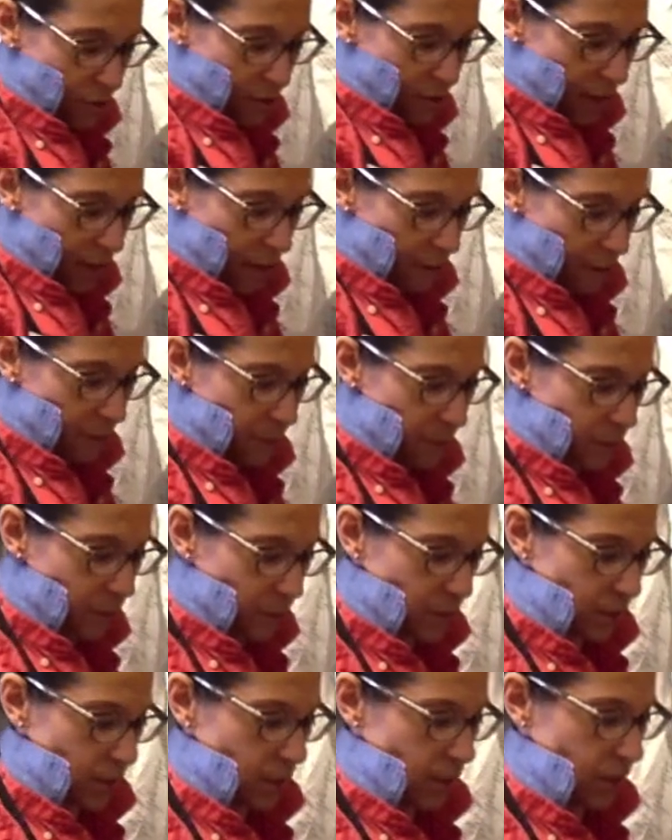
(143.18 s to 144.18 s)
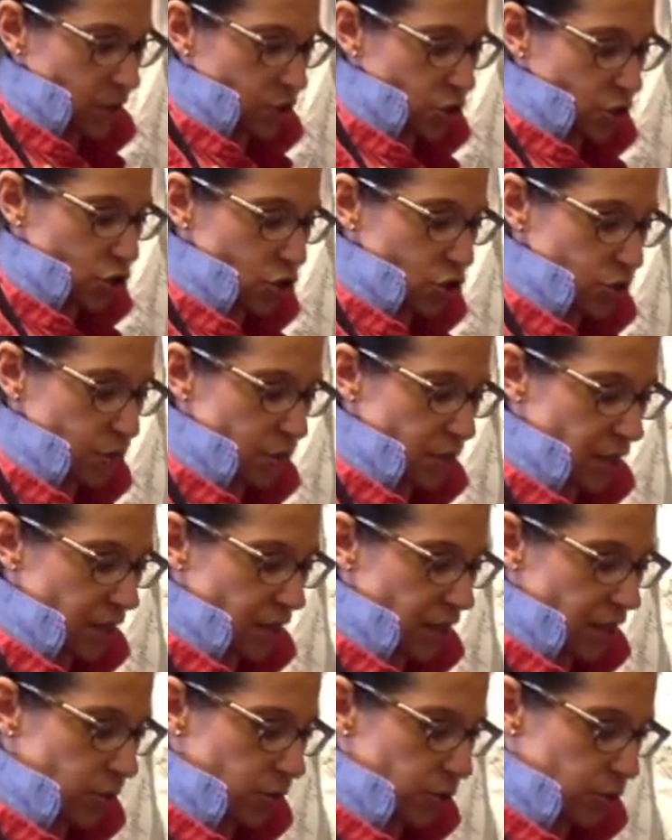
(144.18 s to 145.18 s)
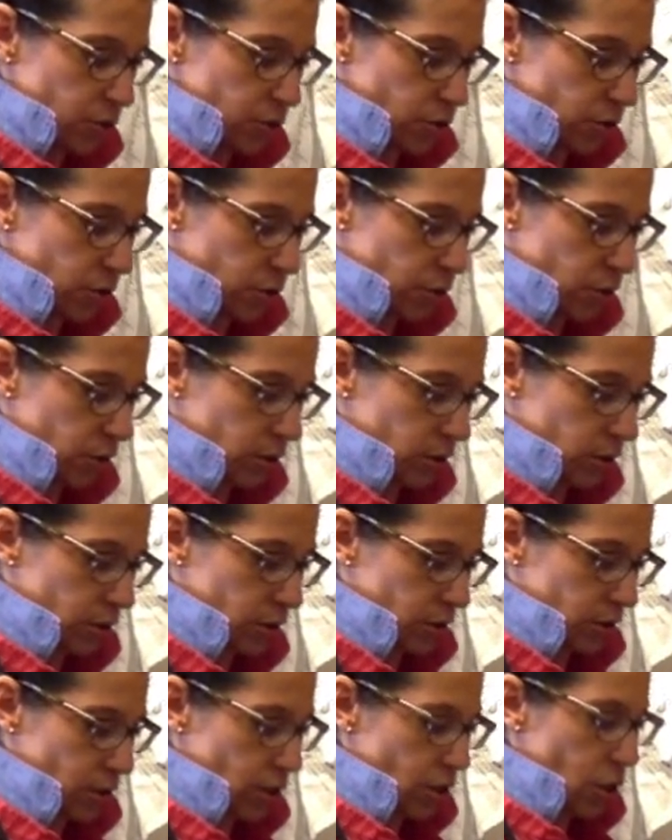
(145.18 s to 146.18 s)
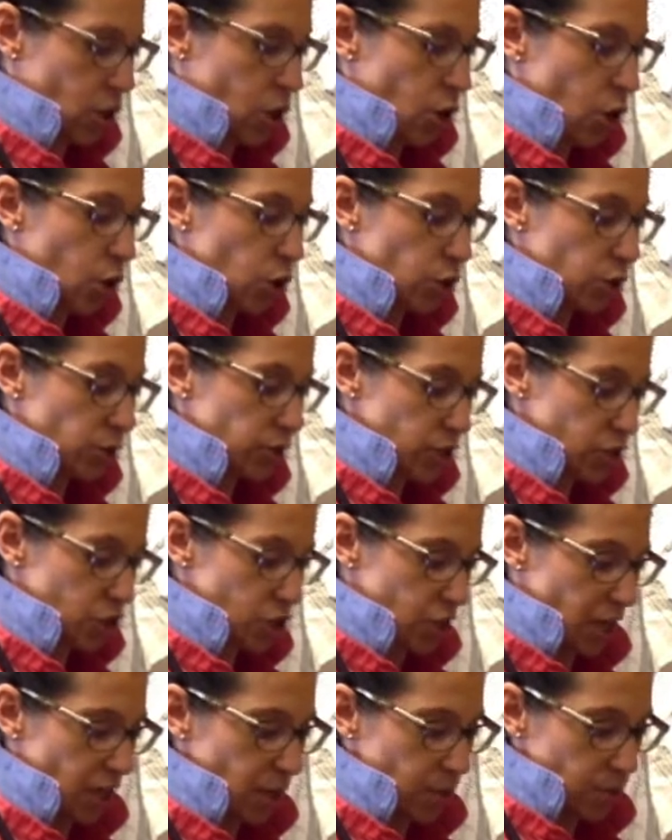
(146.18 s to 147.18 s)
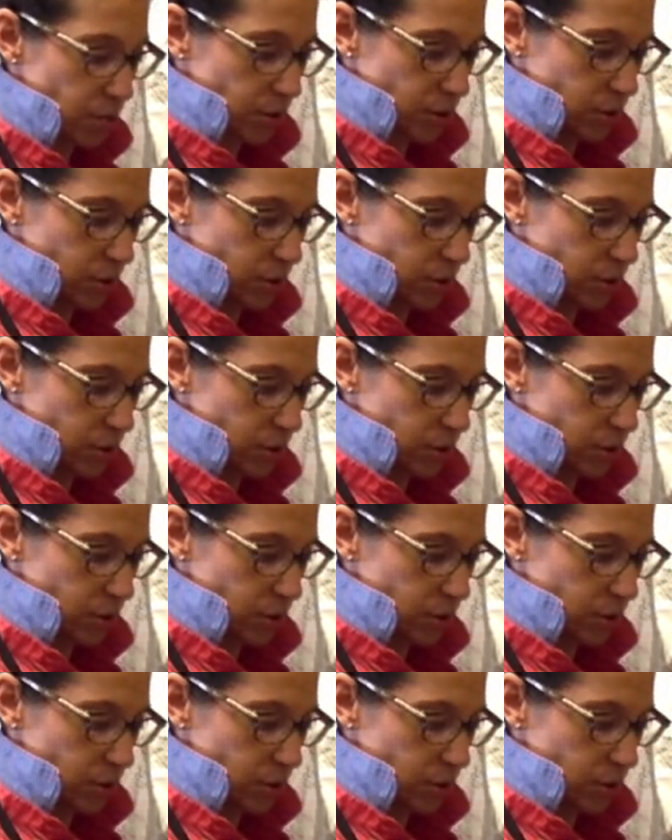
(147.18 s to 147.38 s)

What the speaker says: that, it should be able to hold its shape